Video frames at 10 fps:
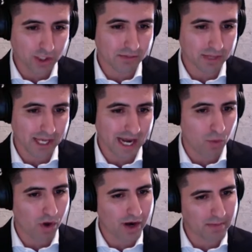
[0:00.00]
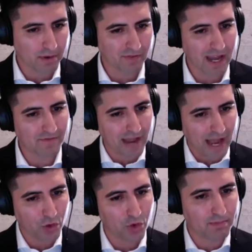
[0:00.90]
me, and I wanted to provide
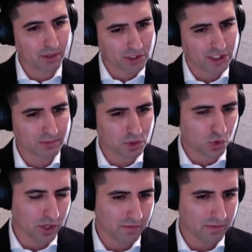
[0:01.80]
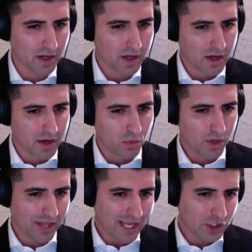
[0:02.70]
value and build some sort of
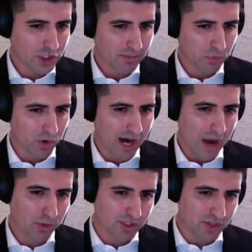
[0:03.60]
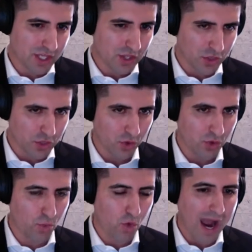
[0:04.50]
relationship where I was the
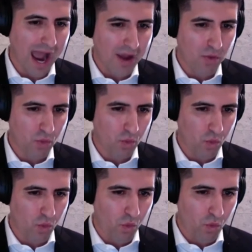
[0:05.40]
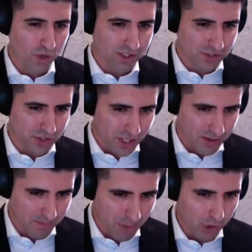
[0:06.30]
where I was
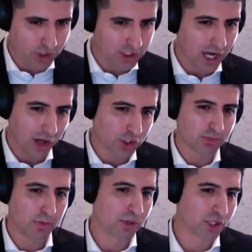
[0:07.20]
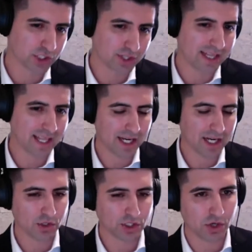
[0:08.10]
the most knowledgeable person that they
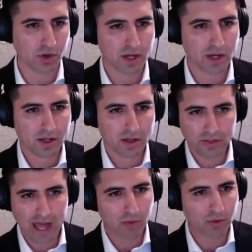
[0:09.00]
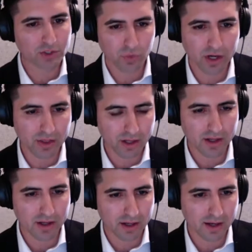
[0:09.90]
knew. So that was one of
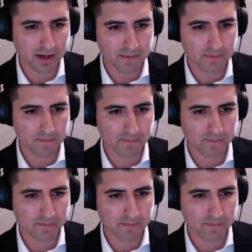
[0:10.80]
the um,